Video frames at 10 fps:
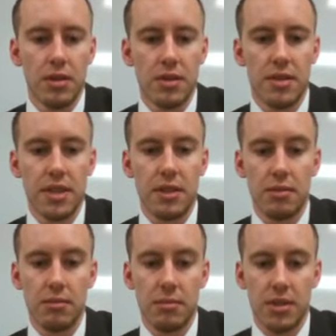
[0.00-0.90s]

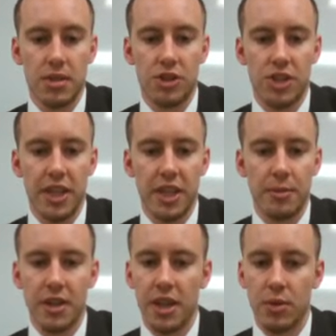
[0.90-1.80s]
Still, their
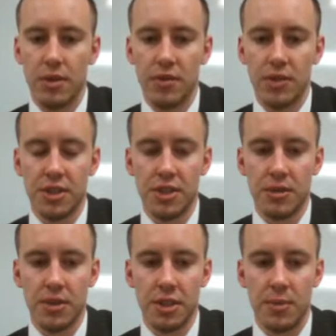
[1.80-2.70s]
shape, however
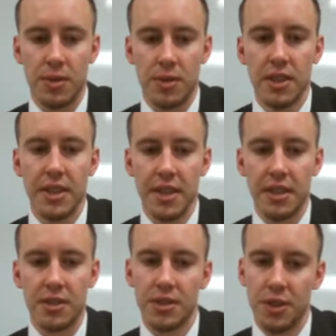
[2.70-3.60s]
disagreeable,
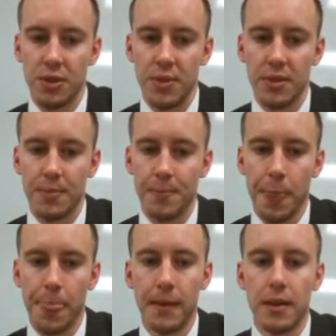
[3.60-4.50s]
is human.
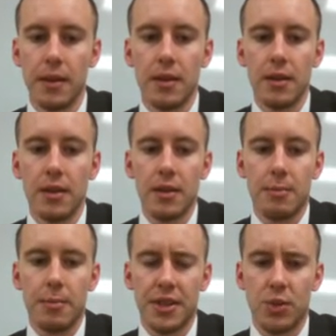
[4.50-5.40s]

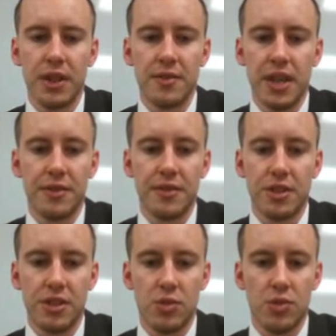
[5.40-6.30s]
But their way of life
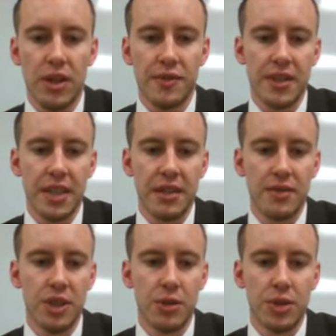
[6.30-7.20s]
is so rough that they have
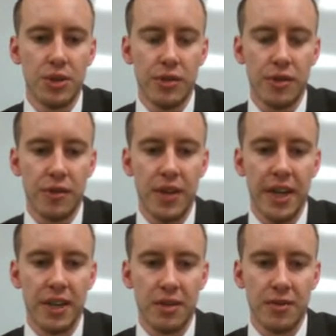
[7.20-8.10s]
no use for
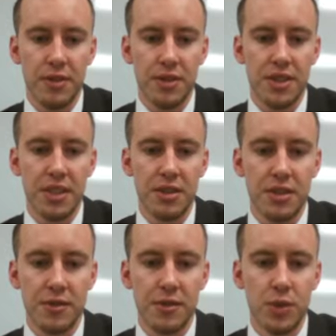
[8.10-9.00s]
fire or for
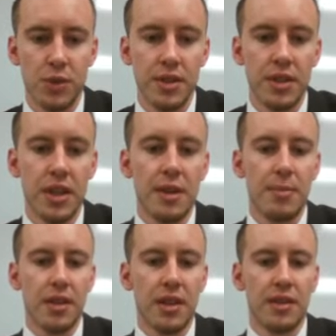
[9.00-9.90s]
seasoned food,
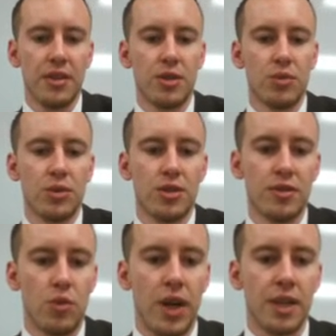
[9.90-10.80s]
but live on the roots
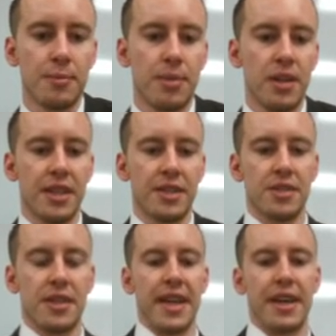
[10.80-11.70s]
of wild
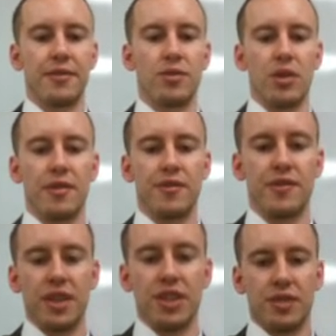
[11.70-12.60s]
plants and the half-raw
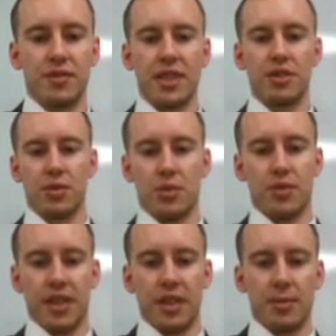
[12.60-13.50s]
flesh of any sort
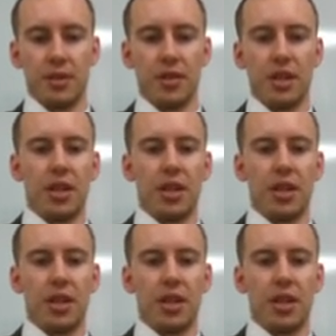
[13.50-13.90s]
of animal,